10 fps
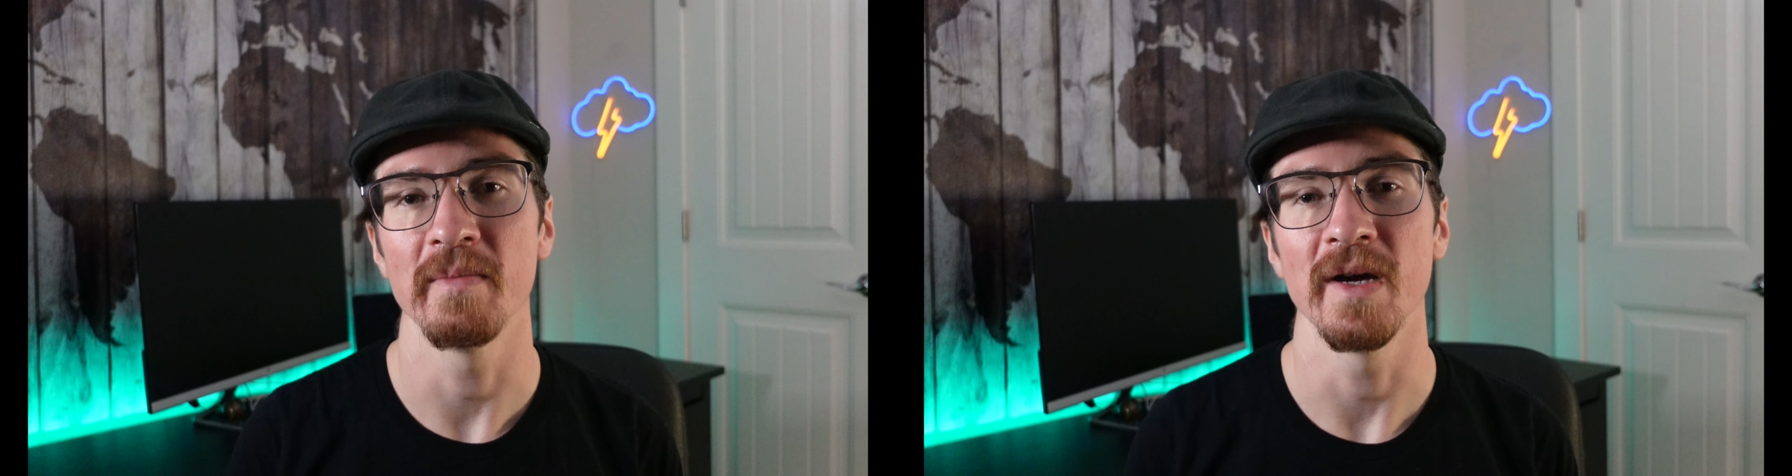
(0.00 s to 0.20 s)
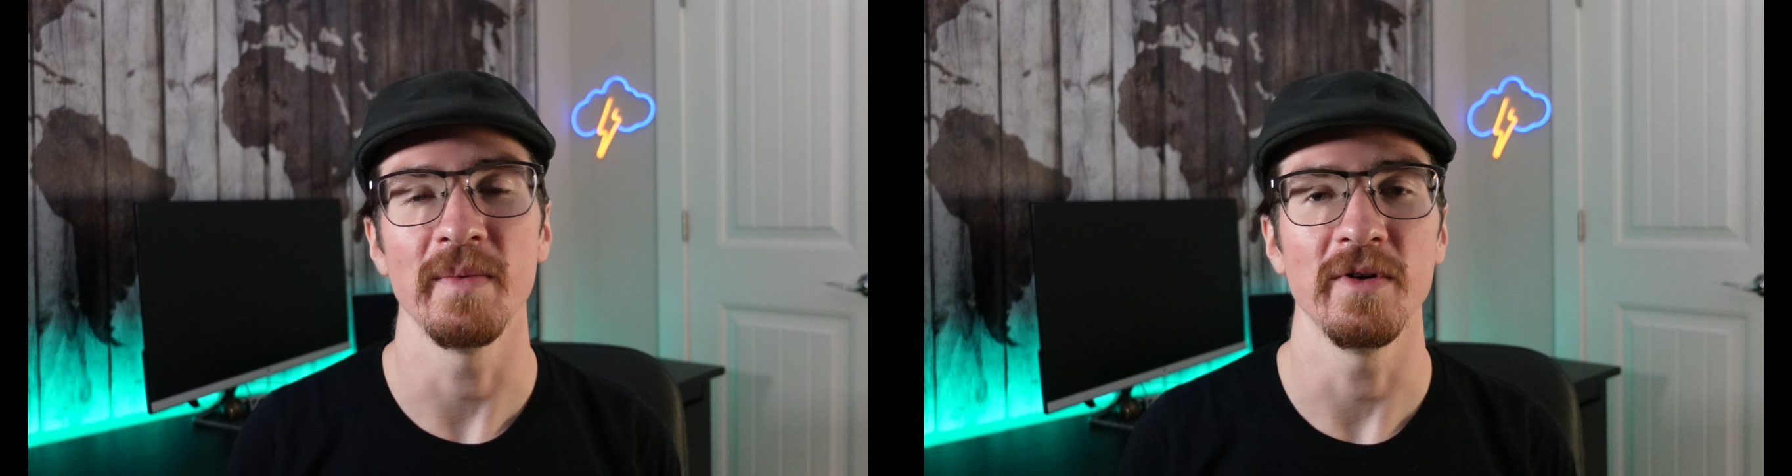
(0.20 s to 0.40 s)

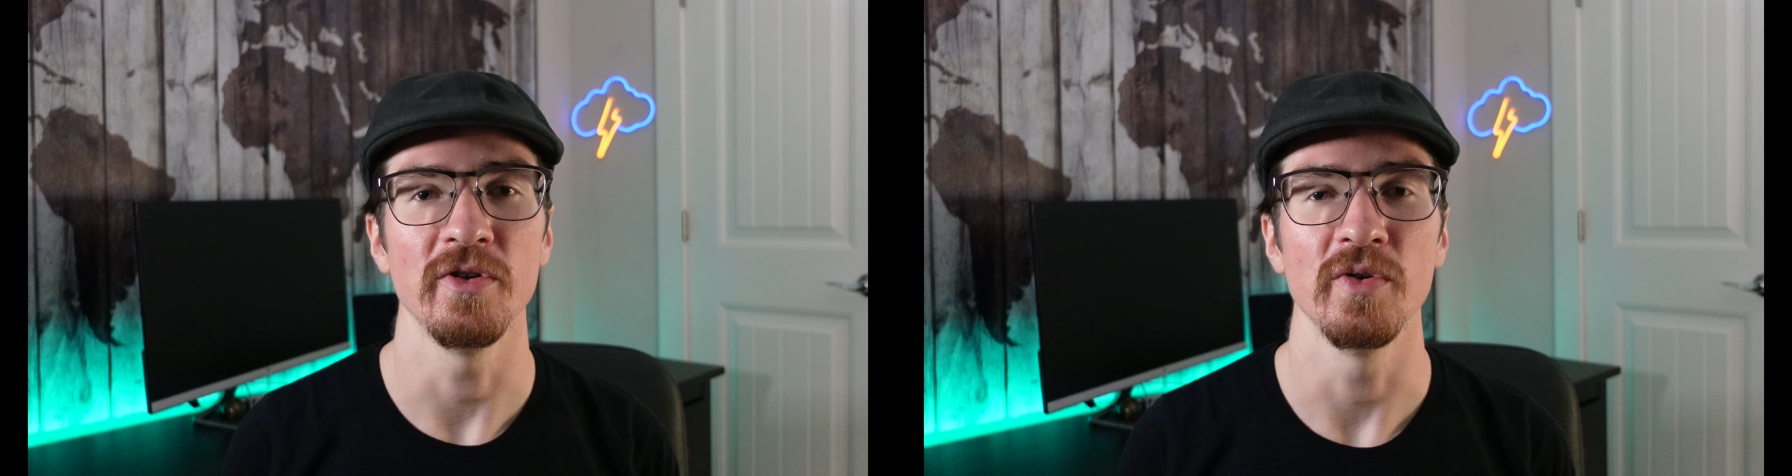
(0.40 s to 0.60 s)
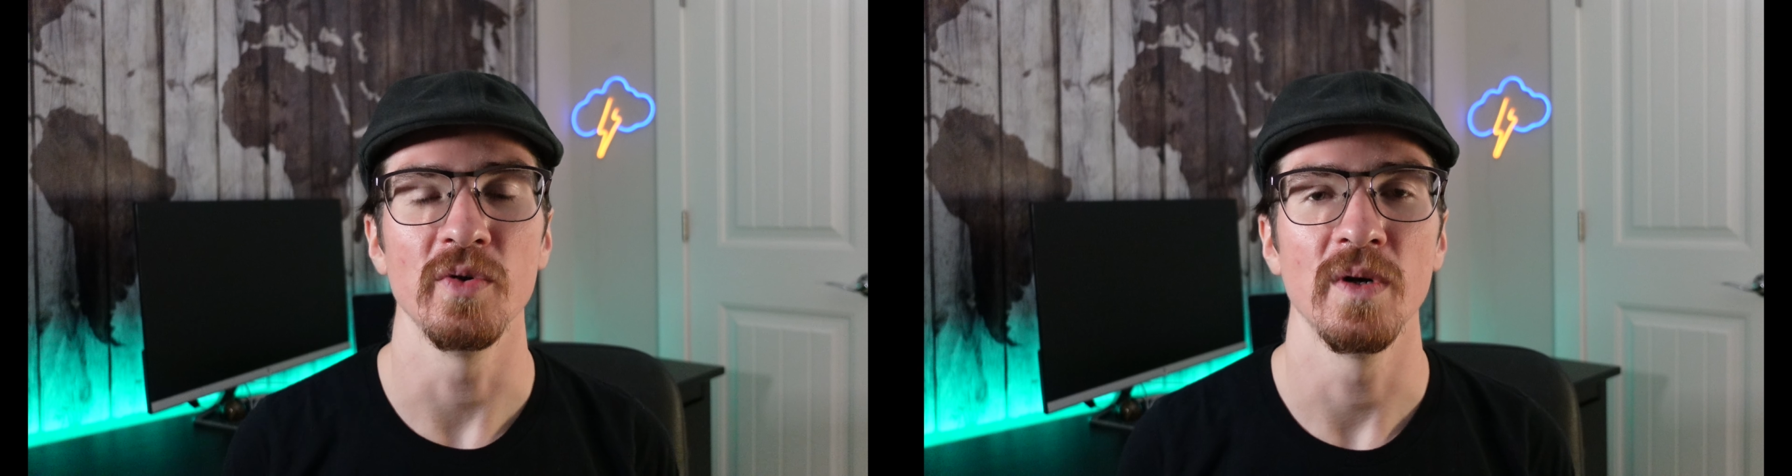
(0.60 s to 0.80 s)
Maybe
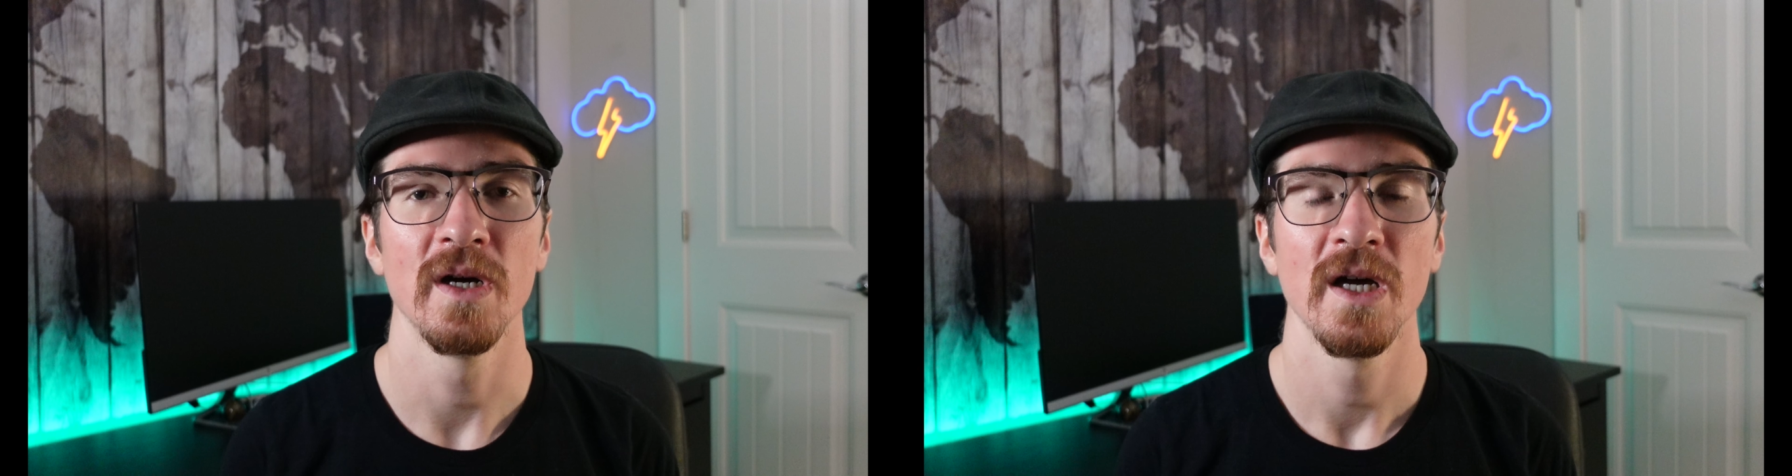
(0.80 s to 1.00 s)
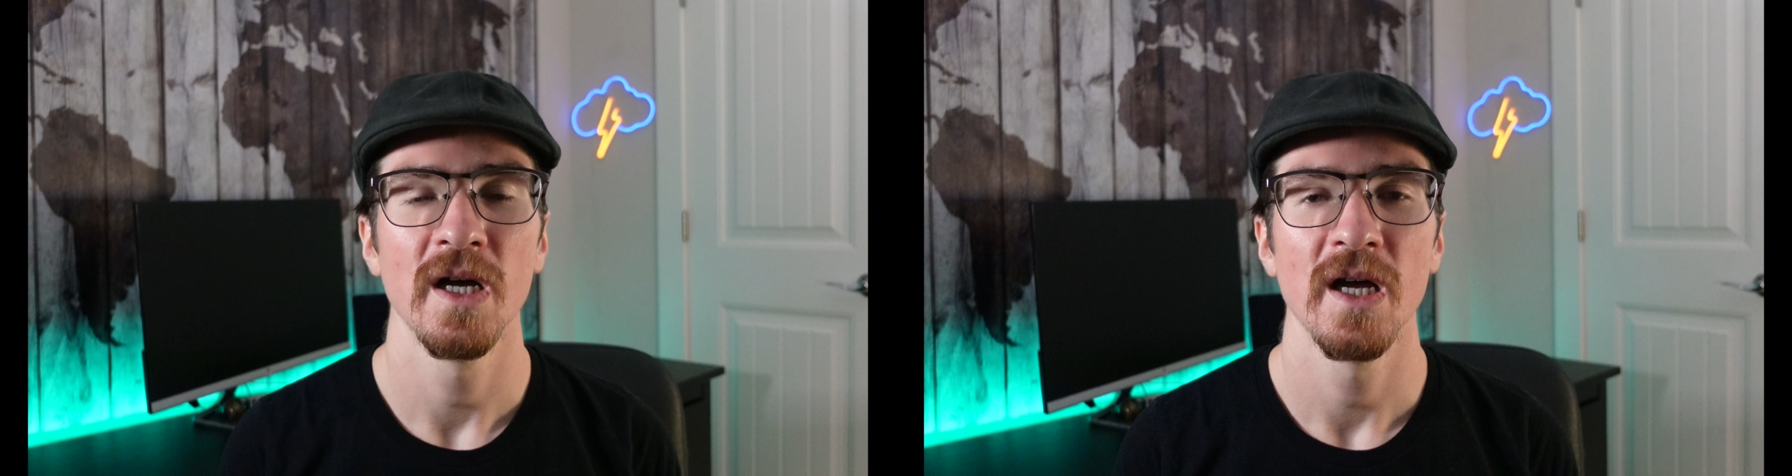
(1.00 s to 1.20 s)
you
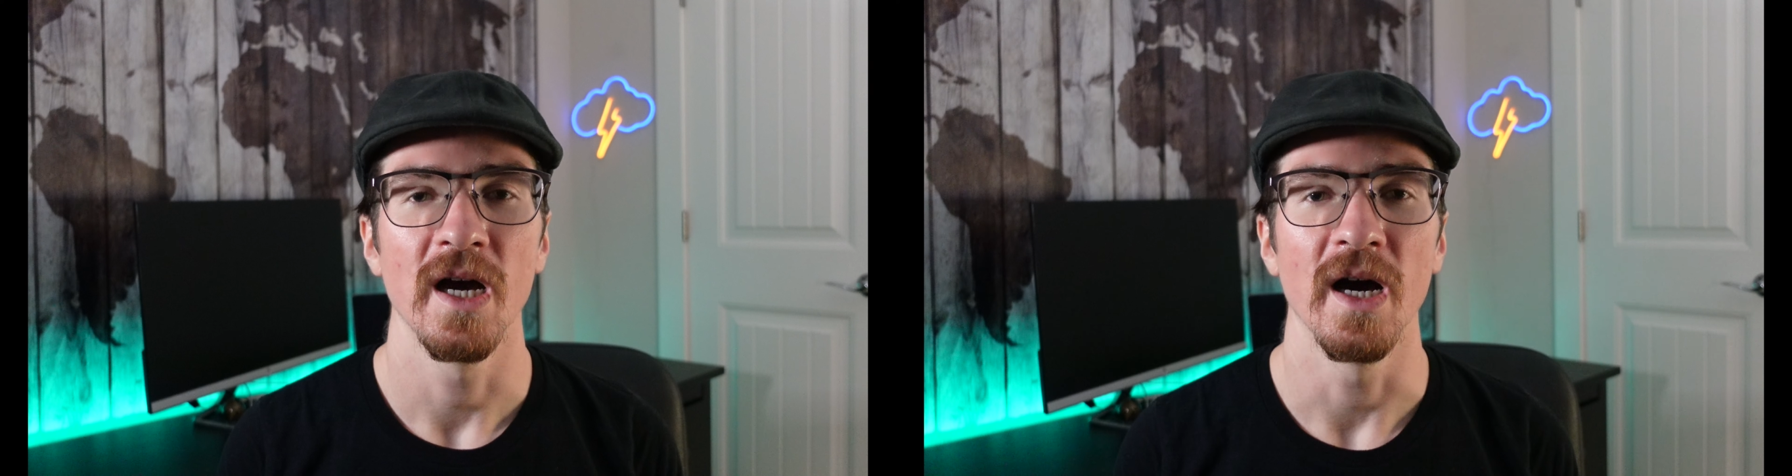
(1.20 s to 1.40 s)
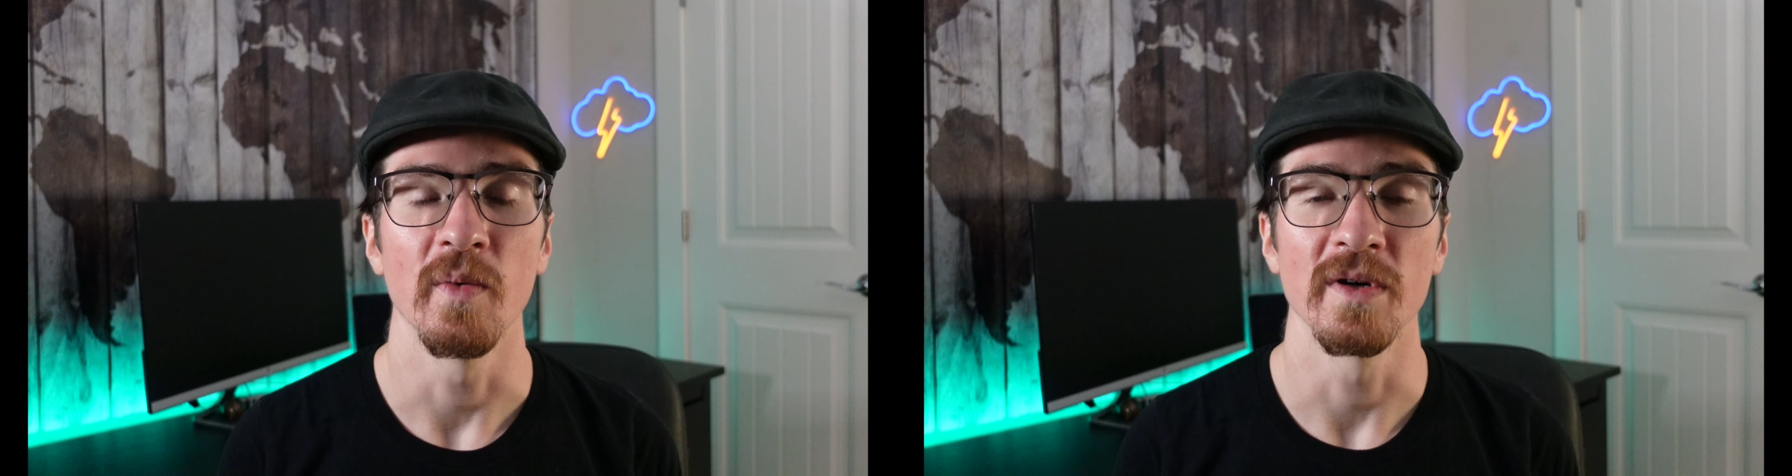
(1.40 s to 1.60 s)

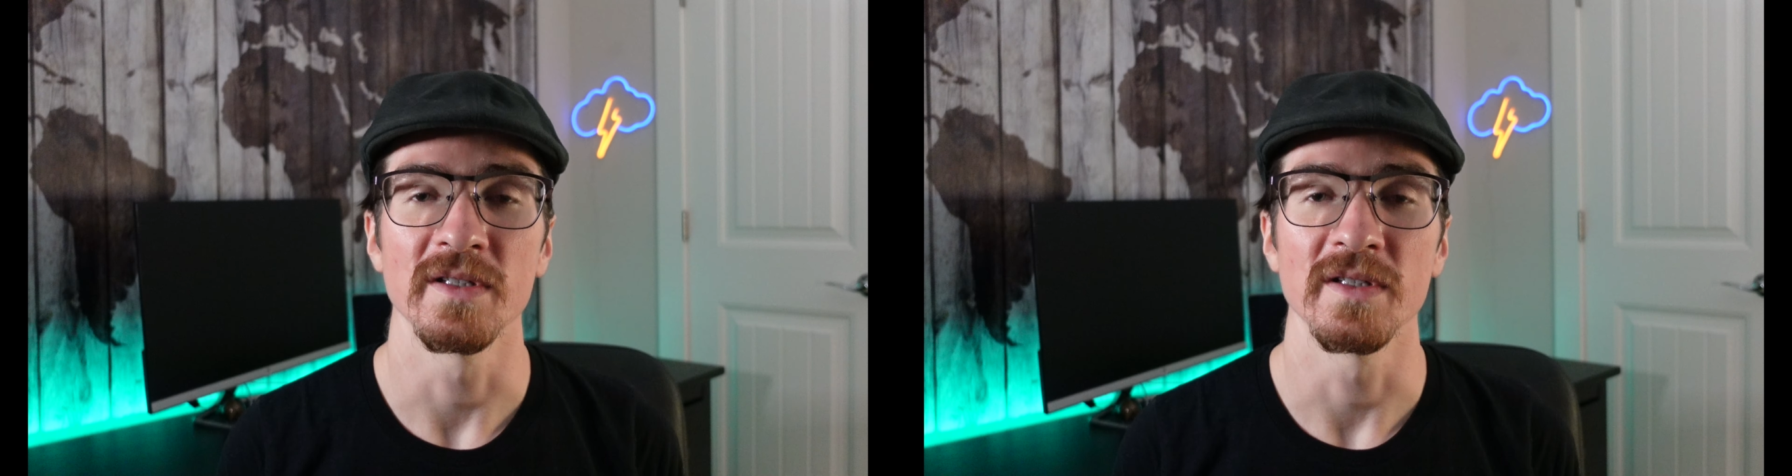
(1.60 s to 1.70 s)
want